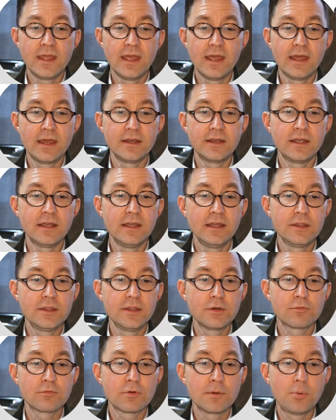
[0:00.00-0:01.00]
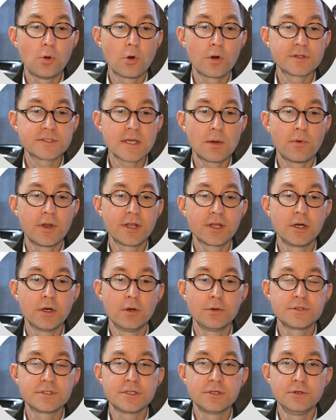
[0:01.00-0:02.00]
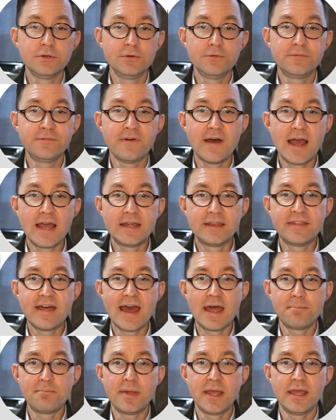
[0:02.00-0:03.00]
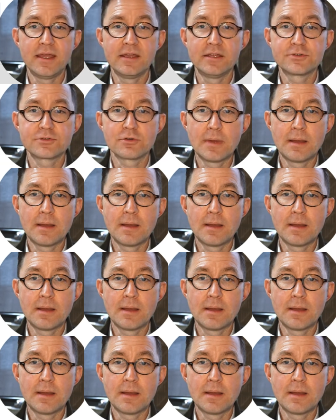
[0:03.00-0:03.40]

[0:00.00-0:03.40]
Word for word: and in the reports, I want to go to find that page.